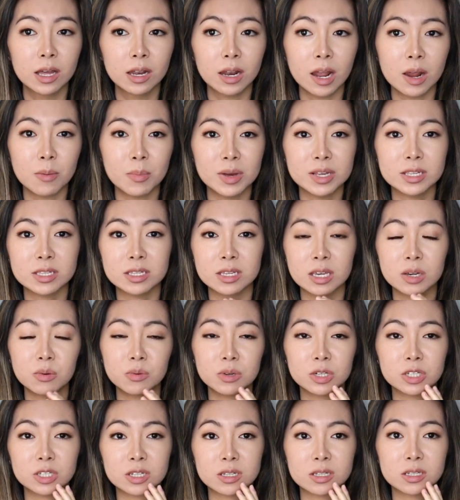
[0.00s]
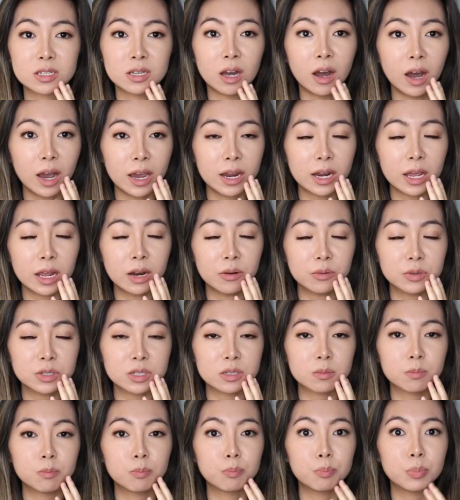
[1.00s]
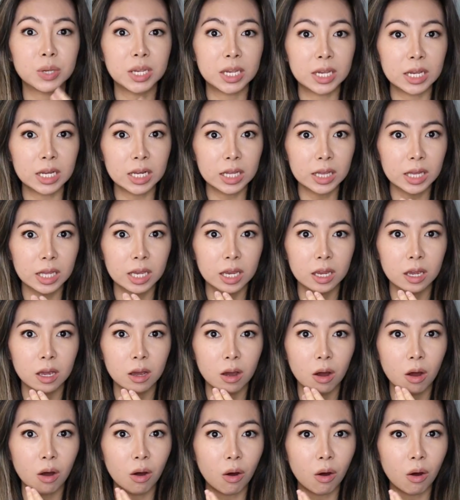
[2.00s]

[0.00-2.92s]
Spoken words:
Like, my skin was just tight and it was just peeling